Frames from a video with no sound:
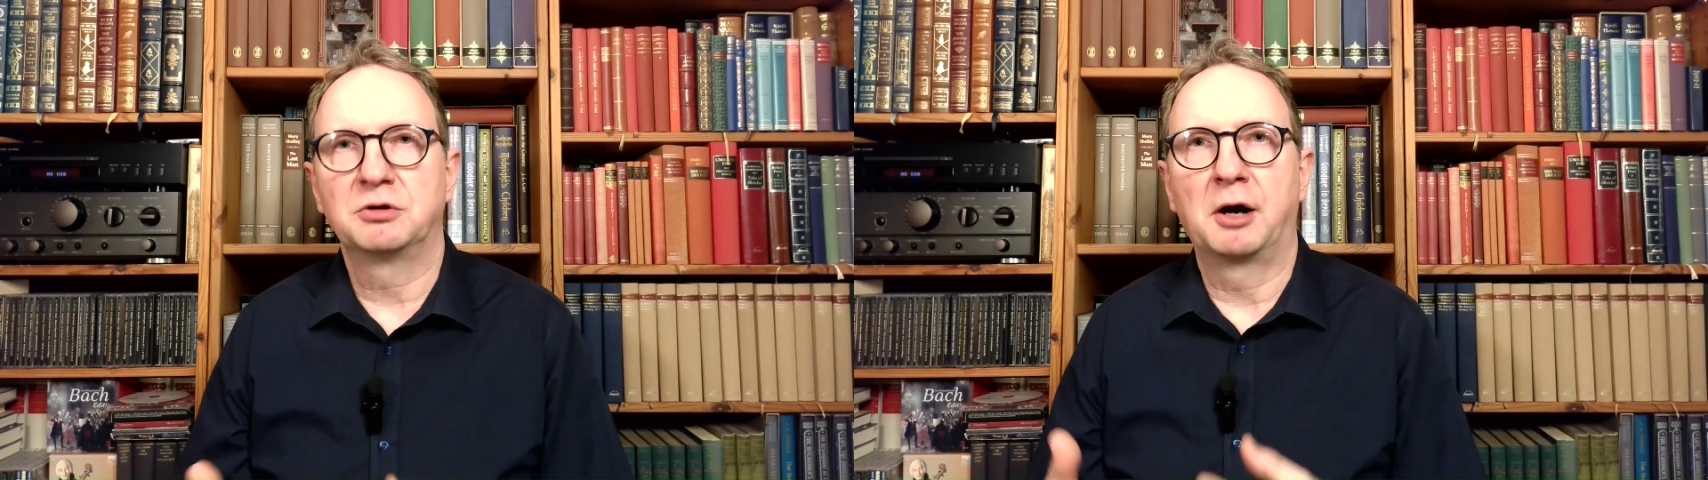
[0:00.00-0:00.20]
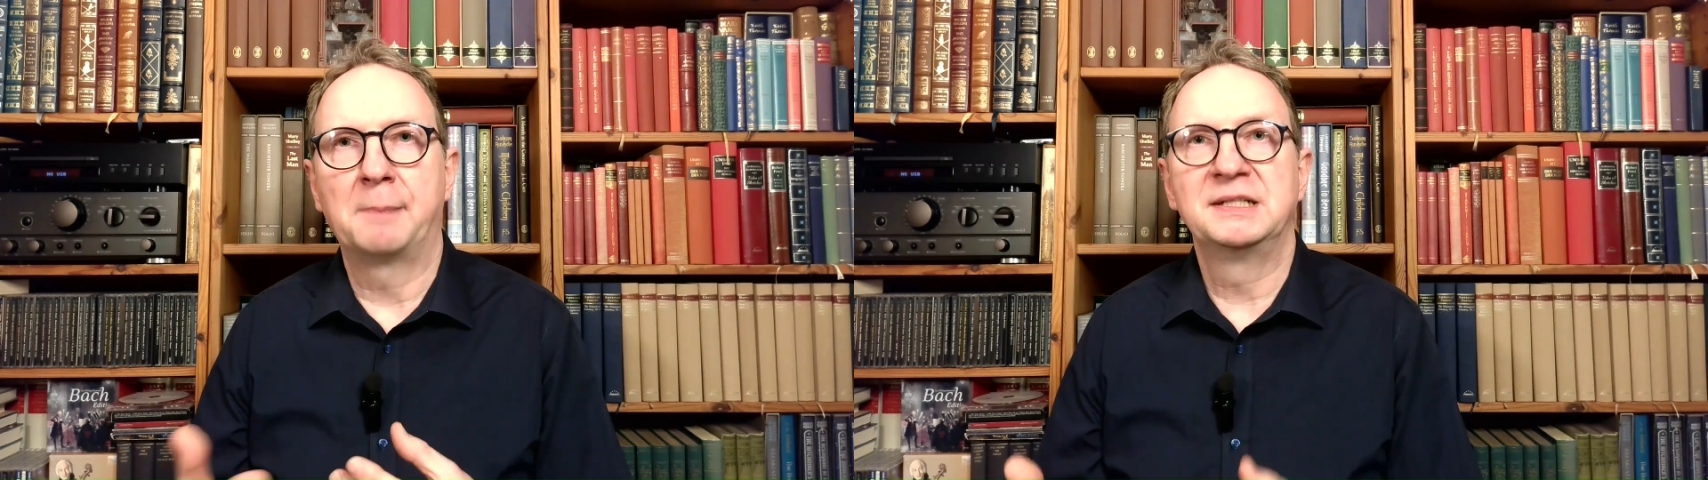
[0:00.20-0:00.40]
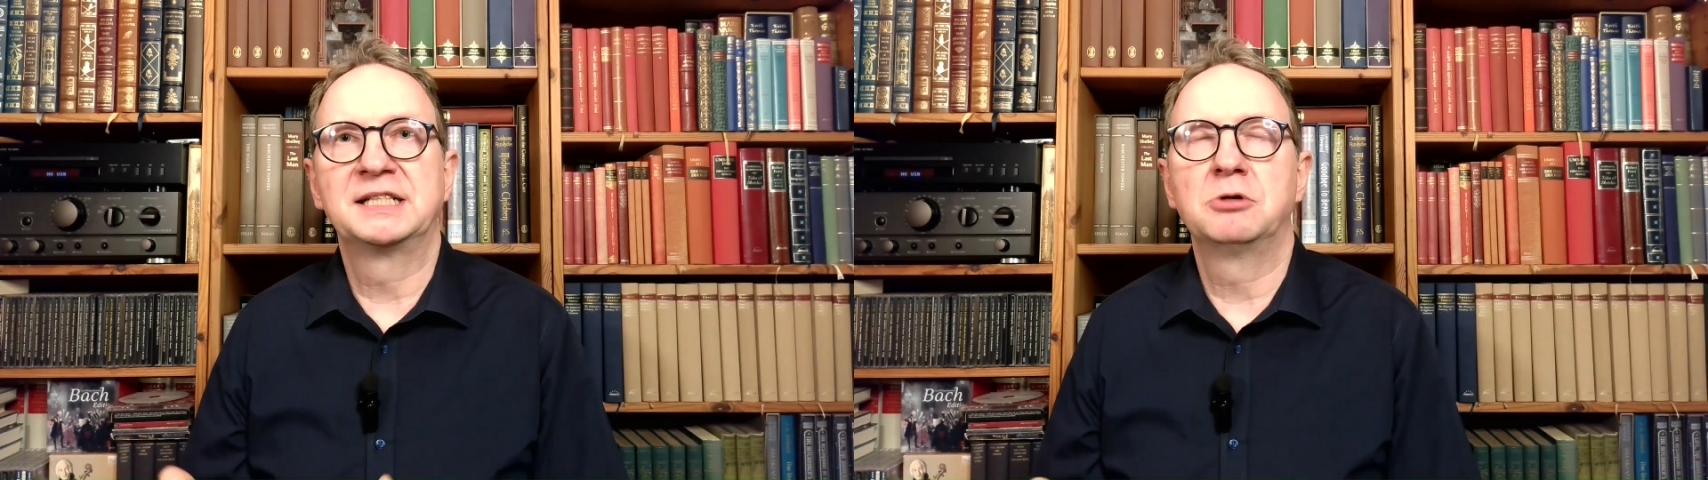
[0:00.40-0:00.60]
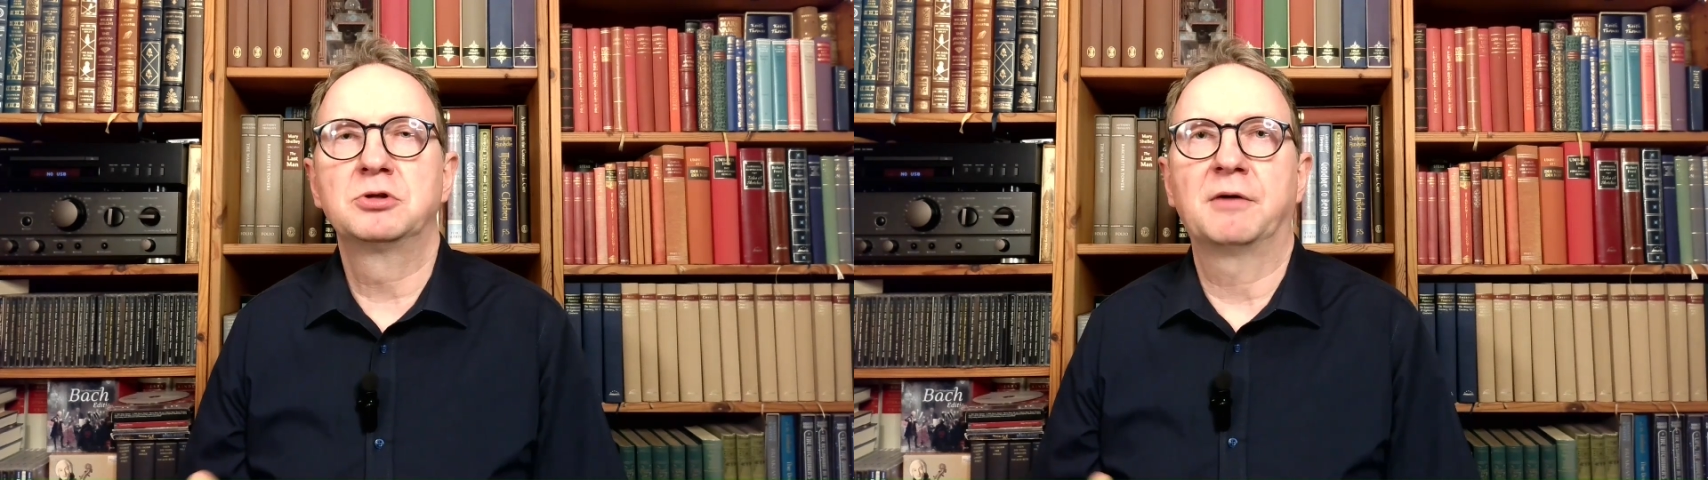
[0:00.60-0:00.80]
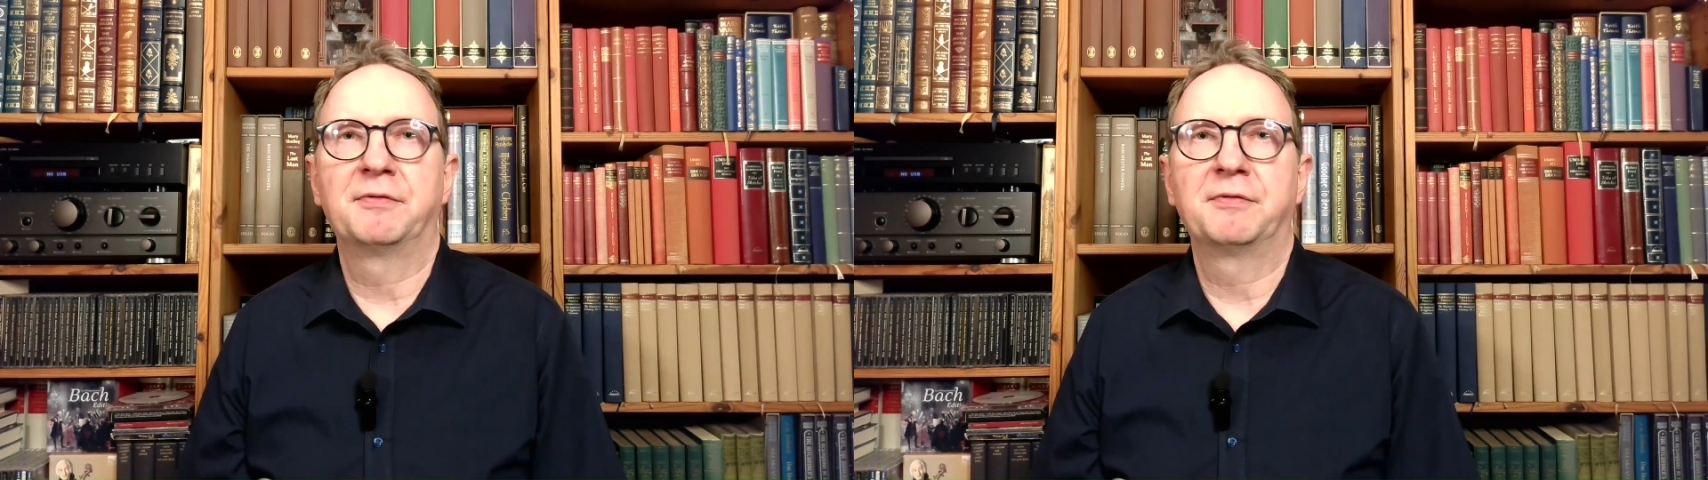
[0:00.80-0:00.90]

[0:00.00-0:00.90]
or episode of